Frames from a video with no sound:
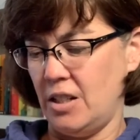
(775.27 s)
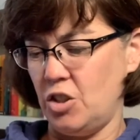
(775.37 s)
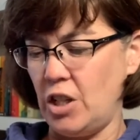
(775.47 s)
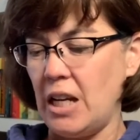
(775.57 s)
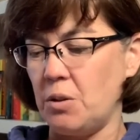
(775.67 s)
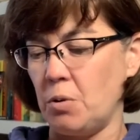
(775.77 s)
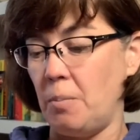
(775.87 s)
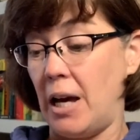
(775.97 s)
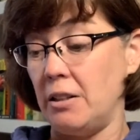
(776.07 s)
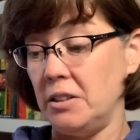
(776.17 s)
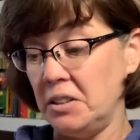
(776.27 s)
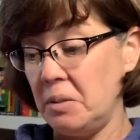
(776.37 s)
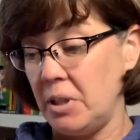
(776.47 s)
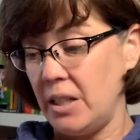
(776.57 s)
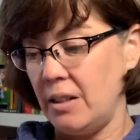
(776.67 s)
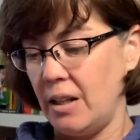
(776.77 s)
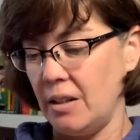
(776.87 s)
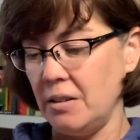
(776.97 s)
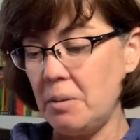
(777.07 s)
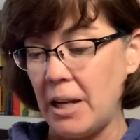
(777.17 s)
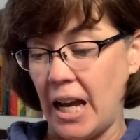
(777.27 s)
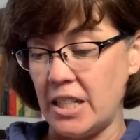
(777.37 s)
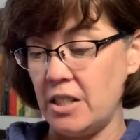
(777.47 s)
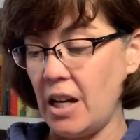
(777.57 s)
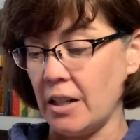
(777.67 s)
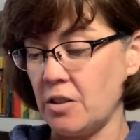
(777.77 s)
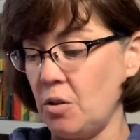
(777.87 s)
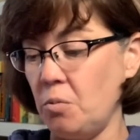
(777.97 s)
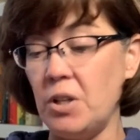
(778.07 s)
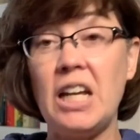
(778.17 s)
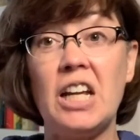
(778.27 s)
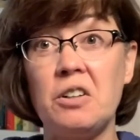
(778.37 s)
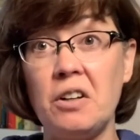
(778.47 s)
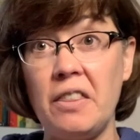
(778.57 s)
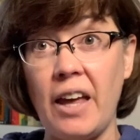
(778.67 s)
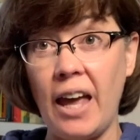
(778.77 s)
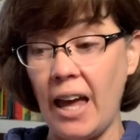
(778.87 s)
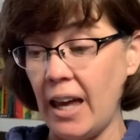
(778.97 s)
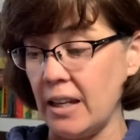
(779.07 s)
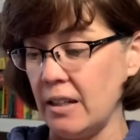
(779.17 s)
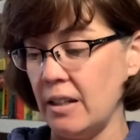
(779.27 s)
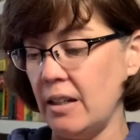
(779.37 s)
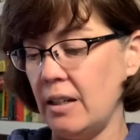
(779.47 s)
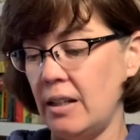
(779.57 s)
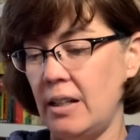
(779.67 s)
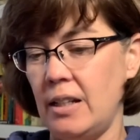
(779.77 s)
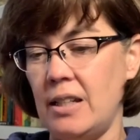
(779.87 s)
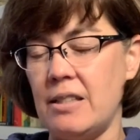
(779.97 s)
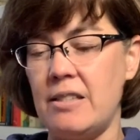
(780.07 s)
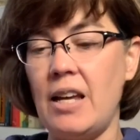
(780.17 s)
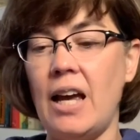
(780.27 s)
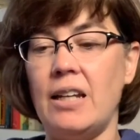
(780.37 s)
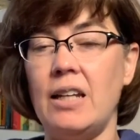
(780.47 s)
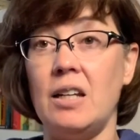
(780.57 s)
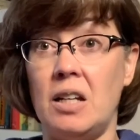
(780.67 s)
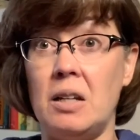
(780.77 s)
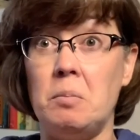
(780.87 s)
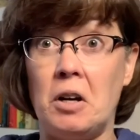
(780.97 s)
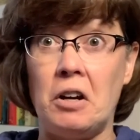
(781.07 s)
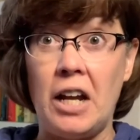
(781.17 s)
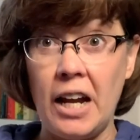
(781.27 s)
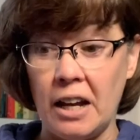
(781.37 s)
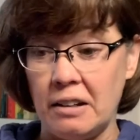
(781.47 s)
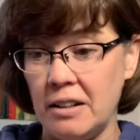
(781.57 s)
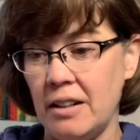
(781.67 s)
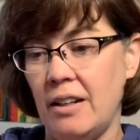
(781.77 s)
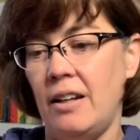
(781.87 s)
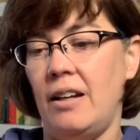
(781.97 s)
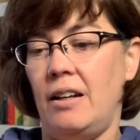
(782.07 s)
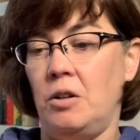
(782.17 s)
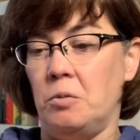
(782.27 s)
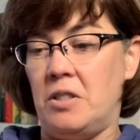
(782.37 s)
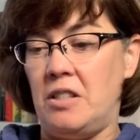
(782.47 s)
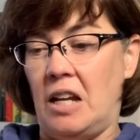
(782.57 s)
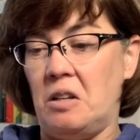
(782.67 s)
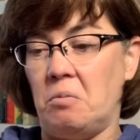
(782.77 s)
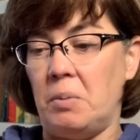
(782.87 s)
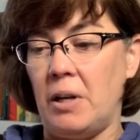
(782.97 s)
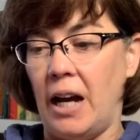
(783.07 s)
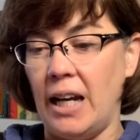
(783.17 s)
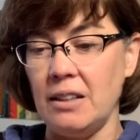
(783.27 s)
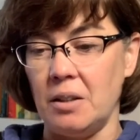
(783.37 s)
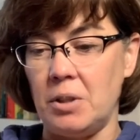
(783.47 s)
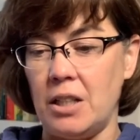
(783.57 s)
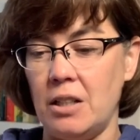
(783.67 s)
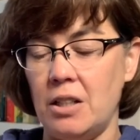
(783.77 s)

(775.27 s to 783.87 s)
Jane threw a model at Libby, and Libby had to duck so it wouldn't hit her in the head. Instead, it hit Mary Ann, who was standing right behind Libby.